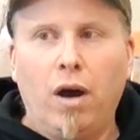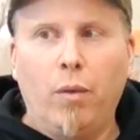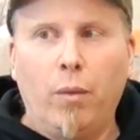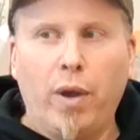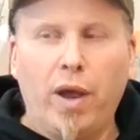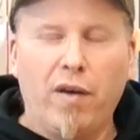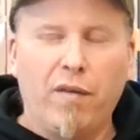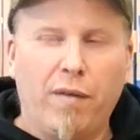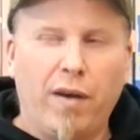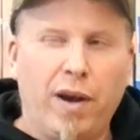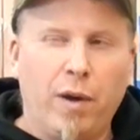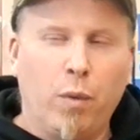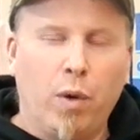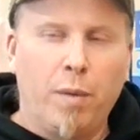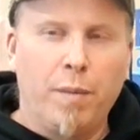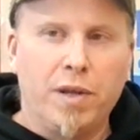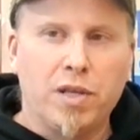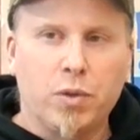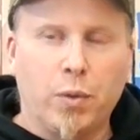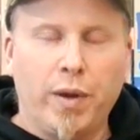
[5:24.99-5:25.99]
We have
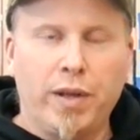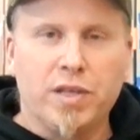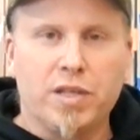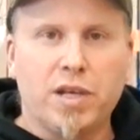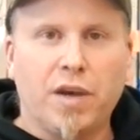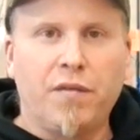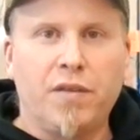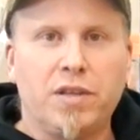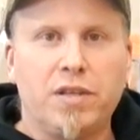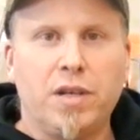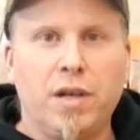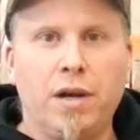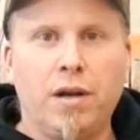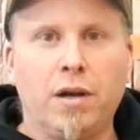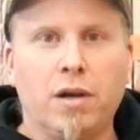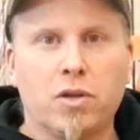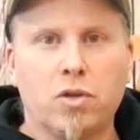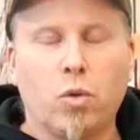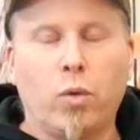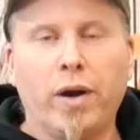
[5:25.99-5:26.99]
anywhere between
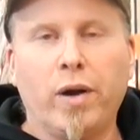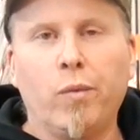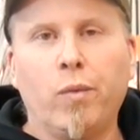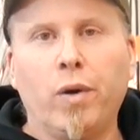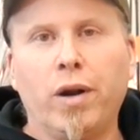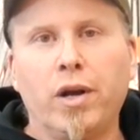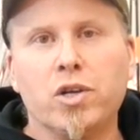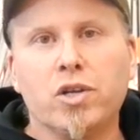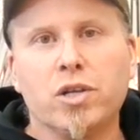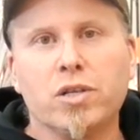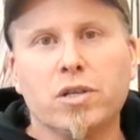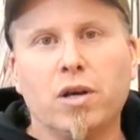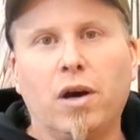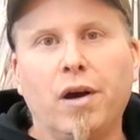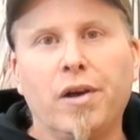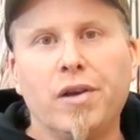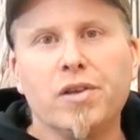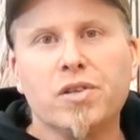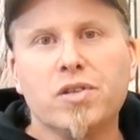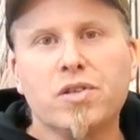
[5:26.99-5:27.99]
17 to 21 inches of
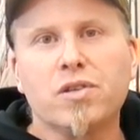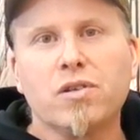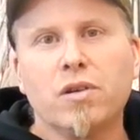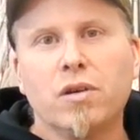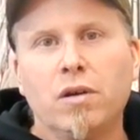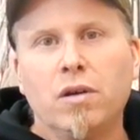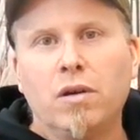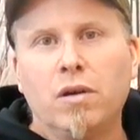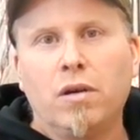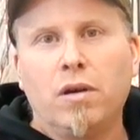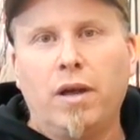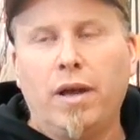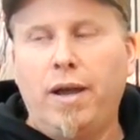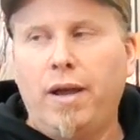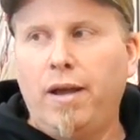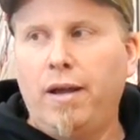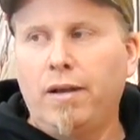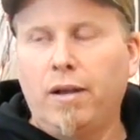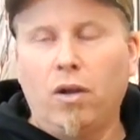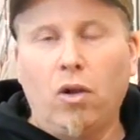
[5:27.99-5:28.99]
ice,
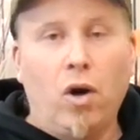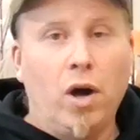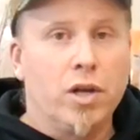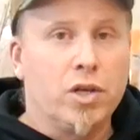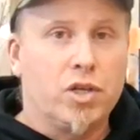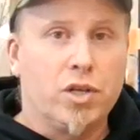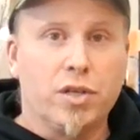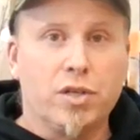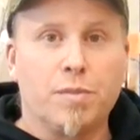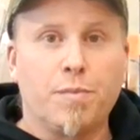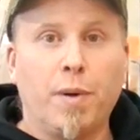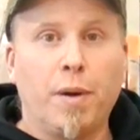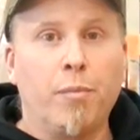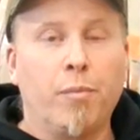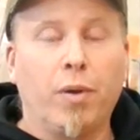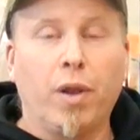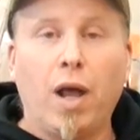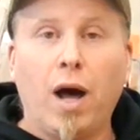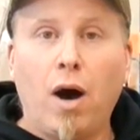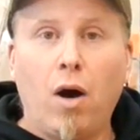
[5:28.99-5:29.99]
and the launch has
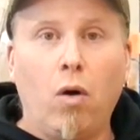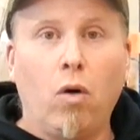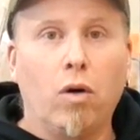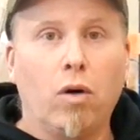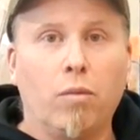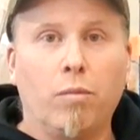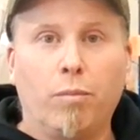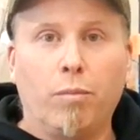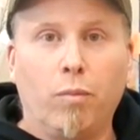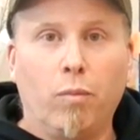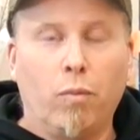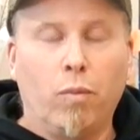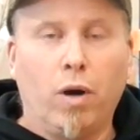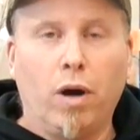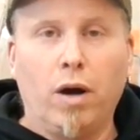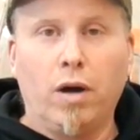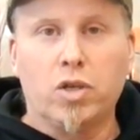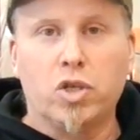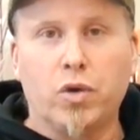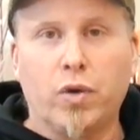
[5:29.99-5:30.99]
been plowed.
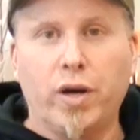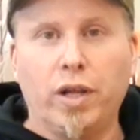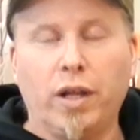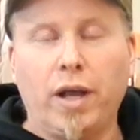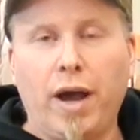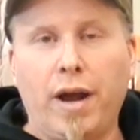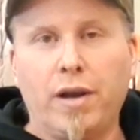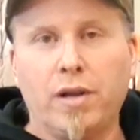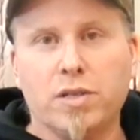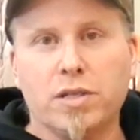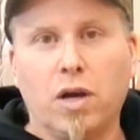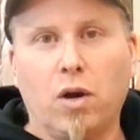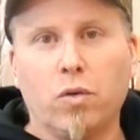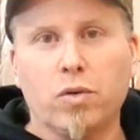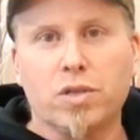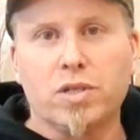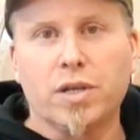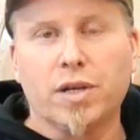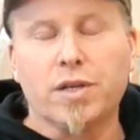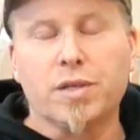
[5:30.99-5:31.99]
Tree line is
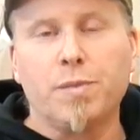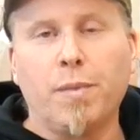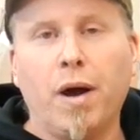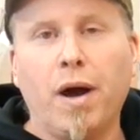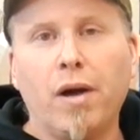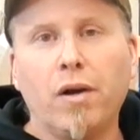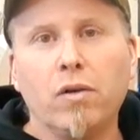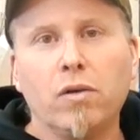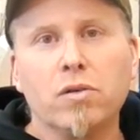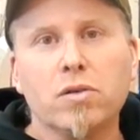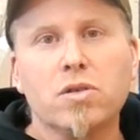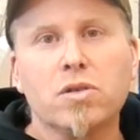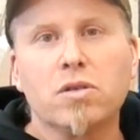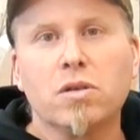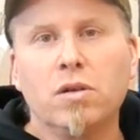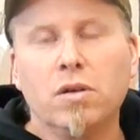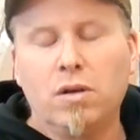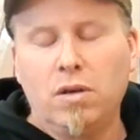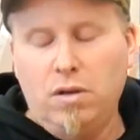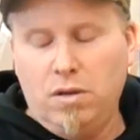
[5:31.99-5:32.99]
out 6 miles,
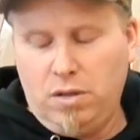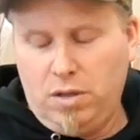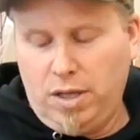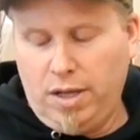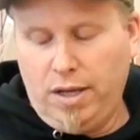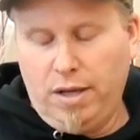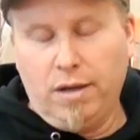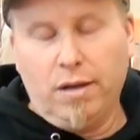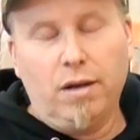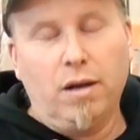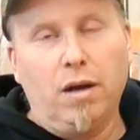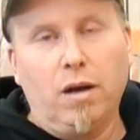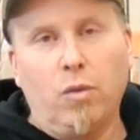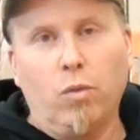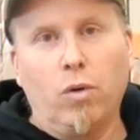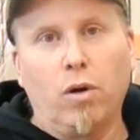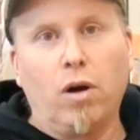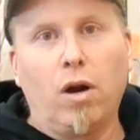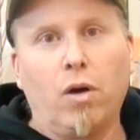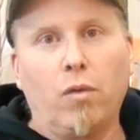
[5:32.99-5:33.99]
and
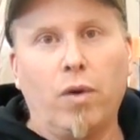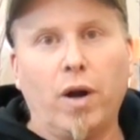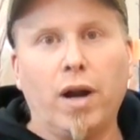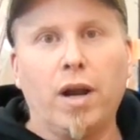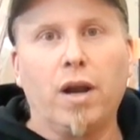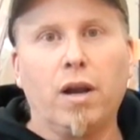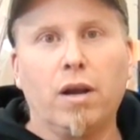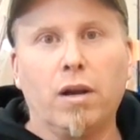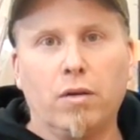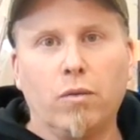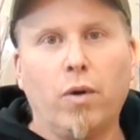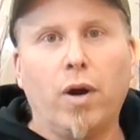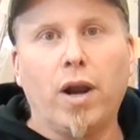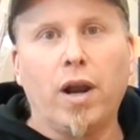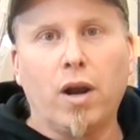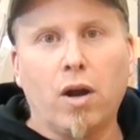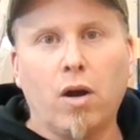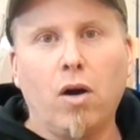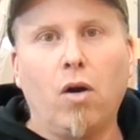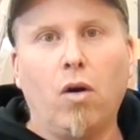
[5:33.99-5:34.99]
we're all
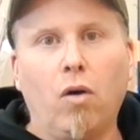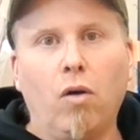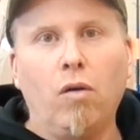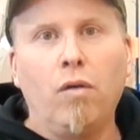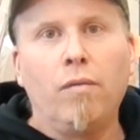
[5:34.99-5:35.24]
ready to go.